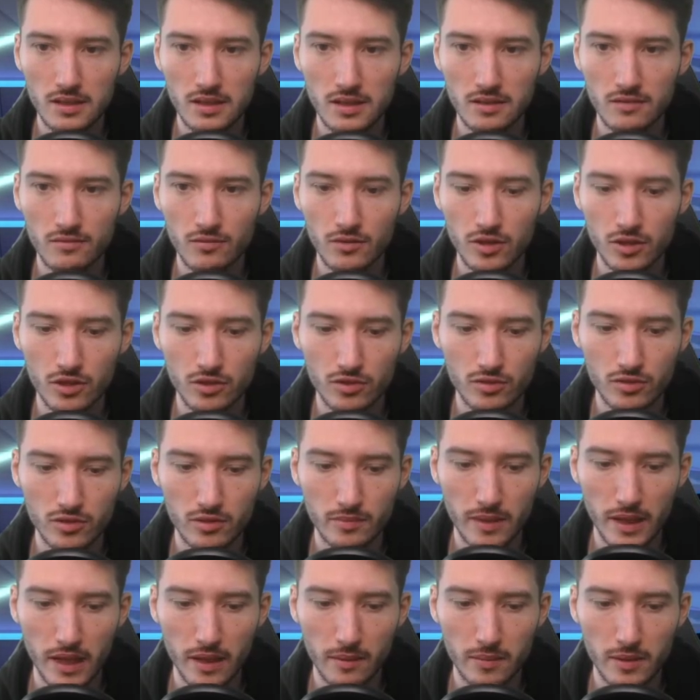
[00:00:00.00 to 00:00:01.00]
didn't want to crew the
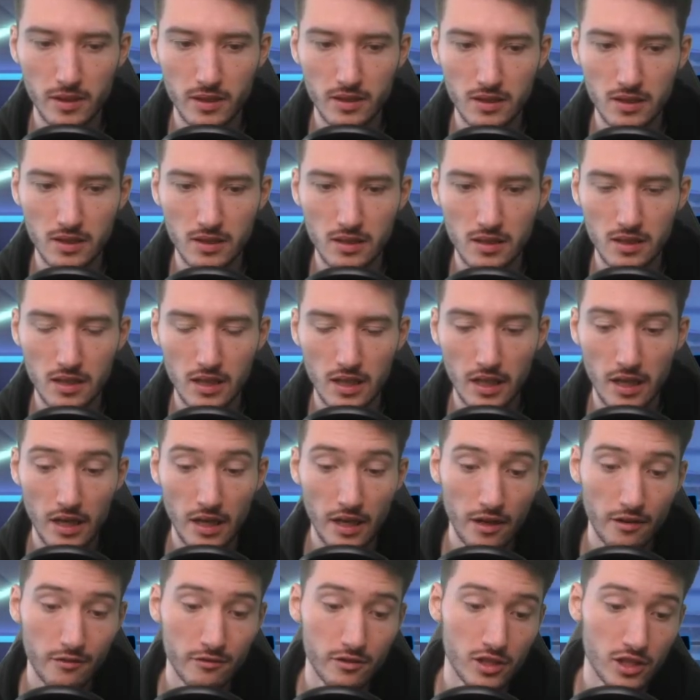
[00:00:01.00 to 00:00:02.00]
Bankbuster,
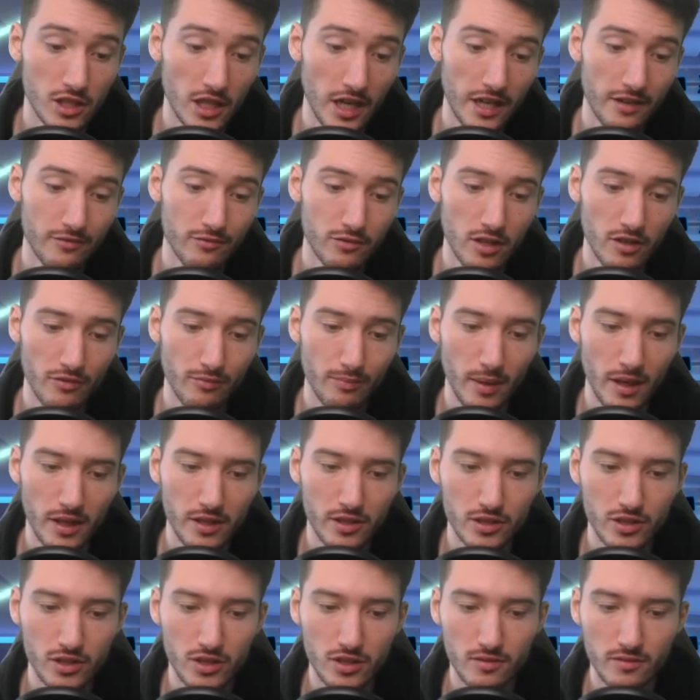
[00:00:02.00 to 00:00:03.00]
which I would have
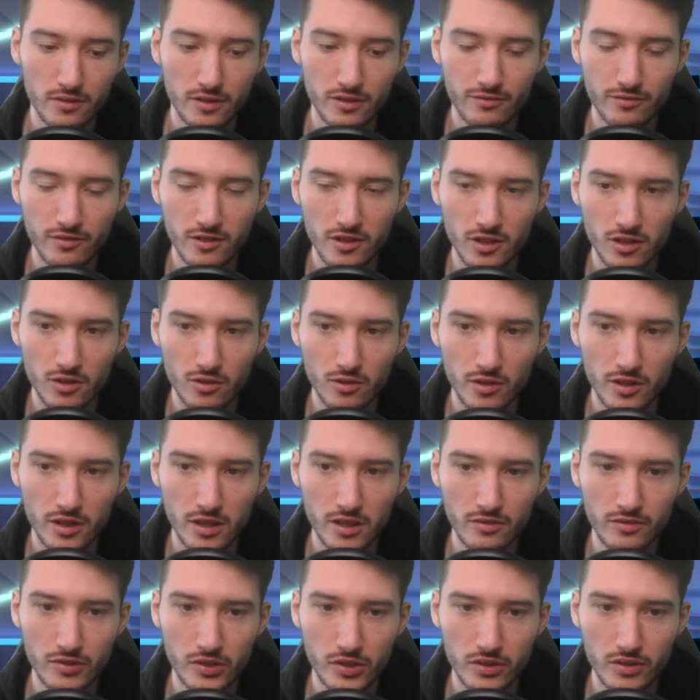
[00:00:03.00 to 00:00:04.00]
punished with Destroy
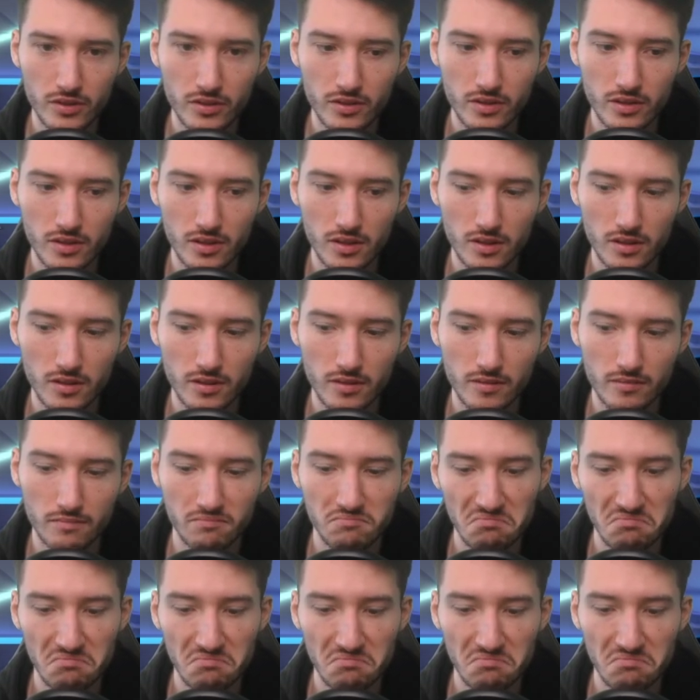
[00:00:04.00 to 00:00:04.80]
Evil, so...